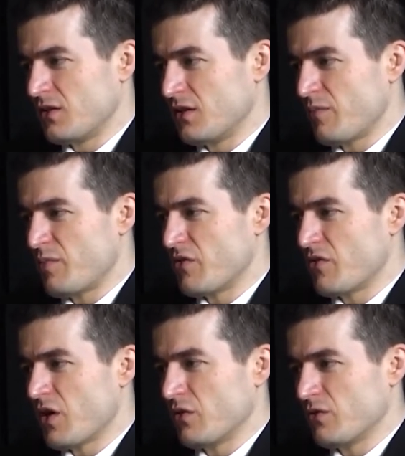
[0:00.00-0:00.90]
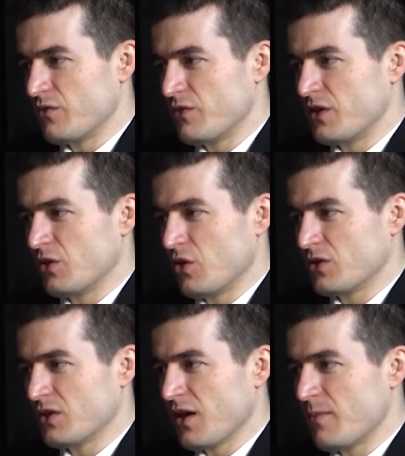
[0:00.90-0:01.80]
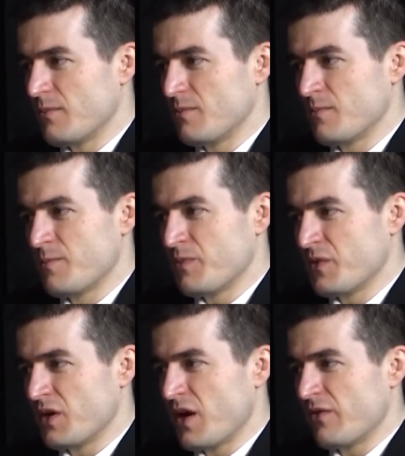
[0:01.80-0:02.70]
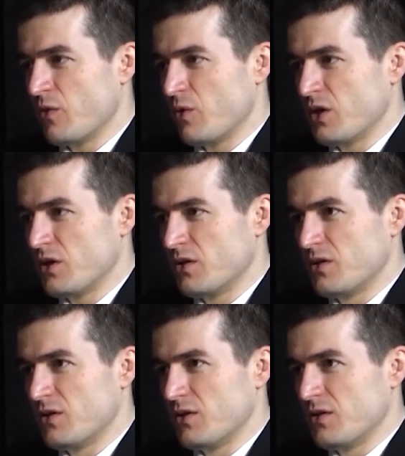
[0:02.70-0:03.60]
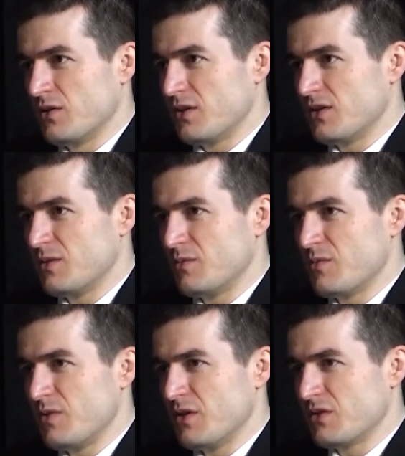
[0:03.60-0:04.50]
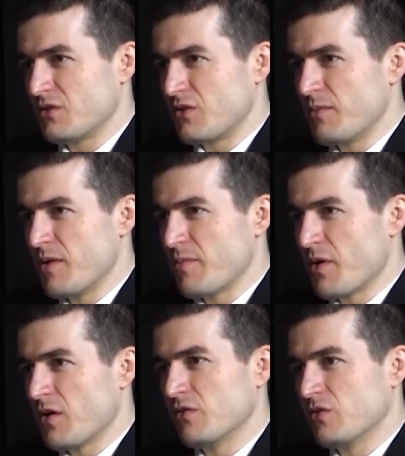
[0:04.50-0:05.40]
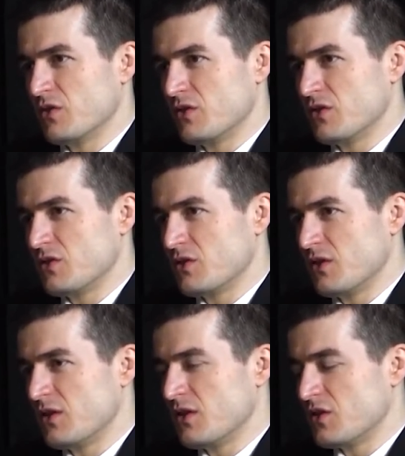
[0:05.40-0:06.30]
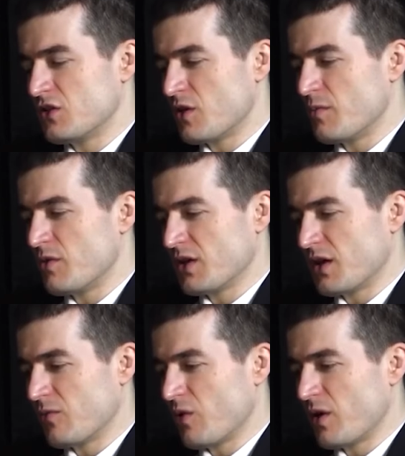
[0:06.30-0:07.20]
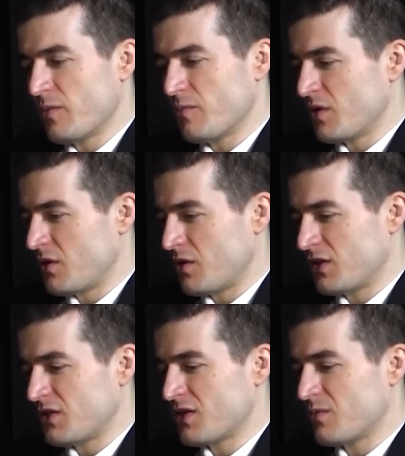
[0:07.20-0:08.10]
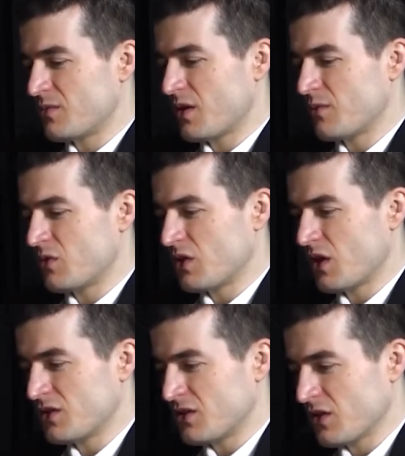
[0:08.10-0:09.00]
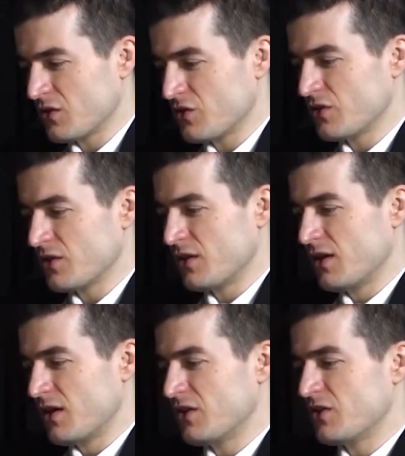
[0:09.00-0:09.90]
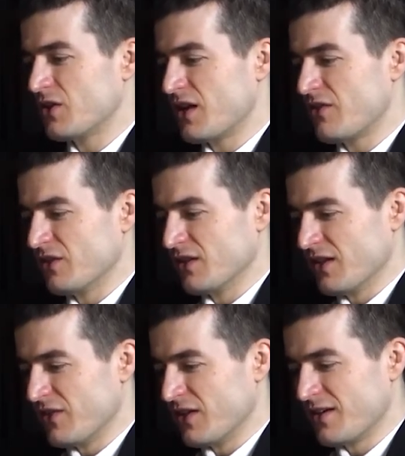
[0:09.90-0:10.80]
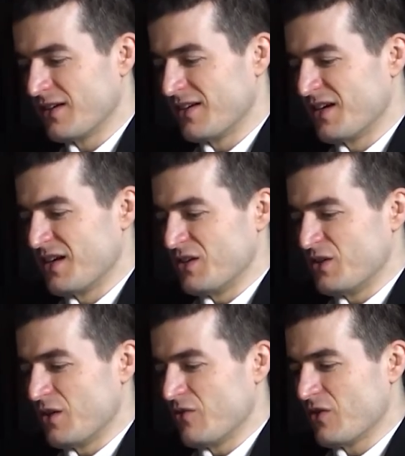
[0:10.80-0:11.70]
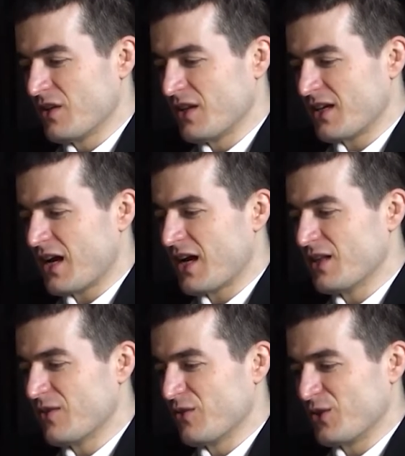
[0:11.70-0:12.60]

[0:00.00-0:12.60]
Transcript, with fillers: they've been around a very long time they're everywhere. Mm-hmm. They seem to be extremely powerful in their dis- in a distributed kind of way, but at the same time, they're not intelligent and they're not even living. Do you have uh, like high level